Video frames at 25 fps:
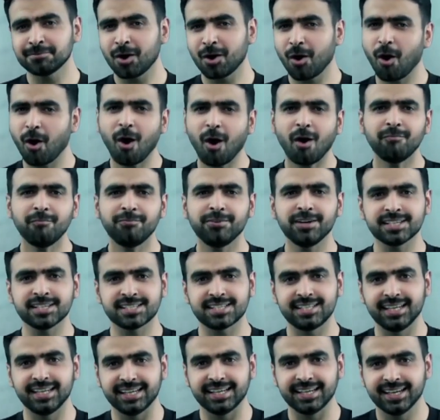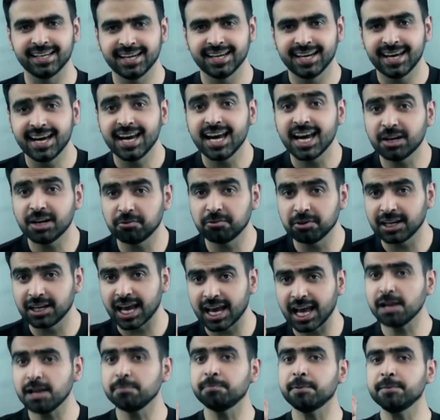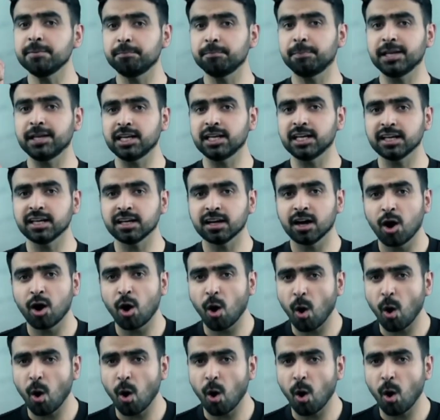Obviously, it will help in billing